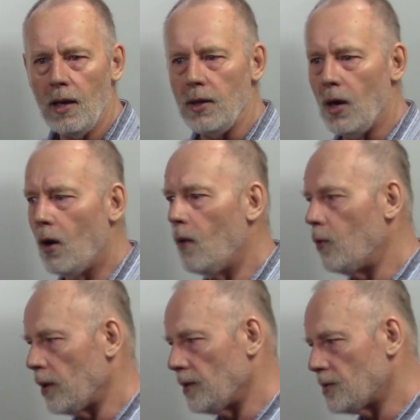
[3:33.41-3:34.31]
You know,
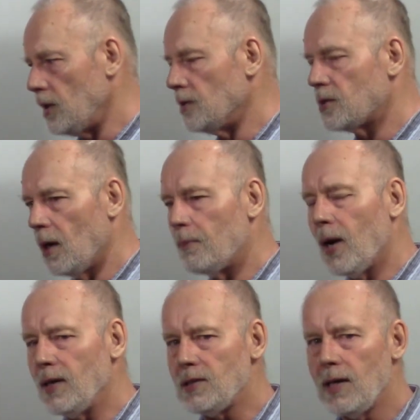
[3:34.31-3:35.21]
we're seeing some
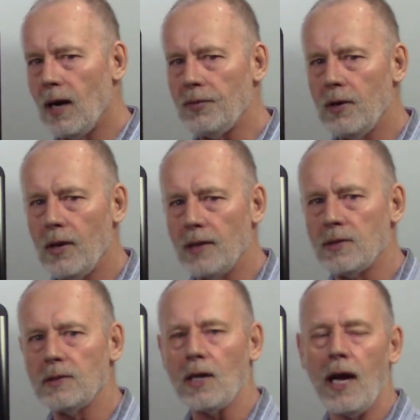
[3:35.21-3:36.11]
pricing out there
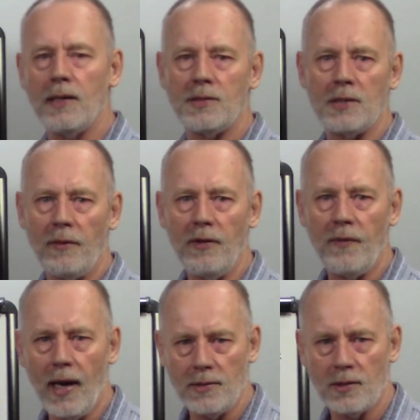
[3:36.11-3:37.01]
that's as high as
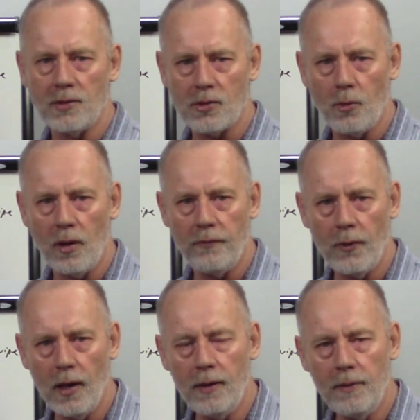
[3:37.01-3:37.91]
75 cents a square
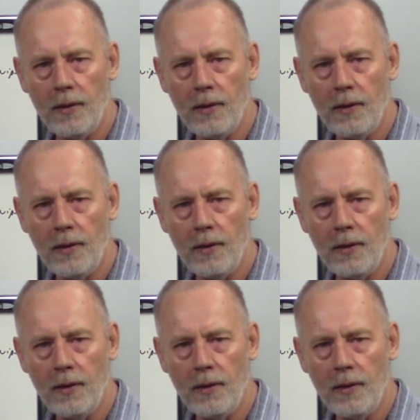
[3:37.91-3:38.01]
foot,